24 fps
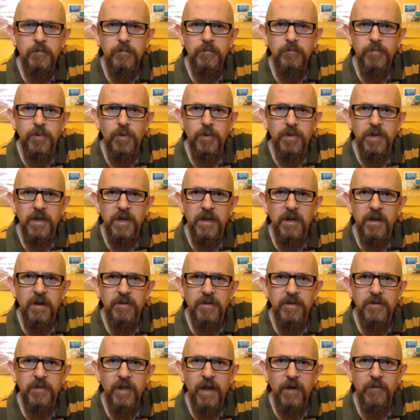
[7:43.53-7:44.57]
but can you not
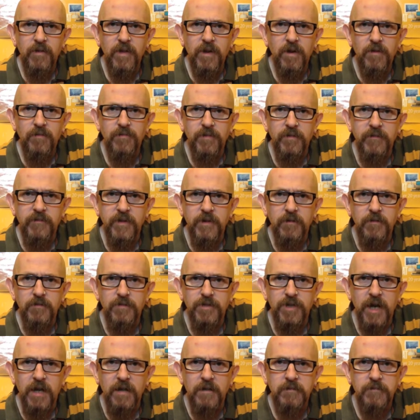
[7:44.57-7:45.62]
do that with ordinary fuel
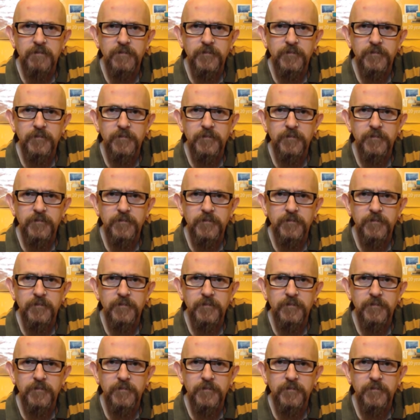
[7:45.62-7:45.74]
gel?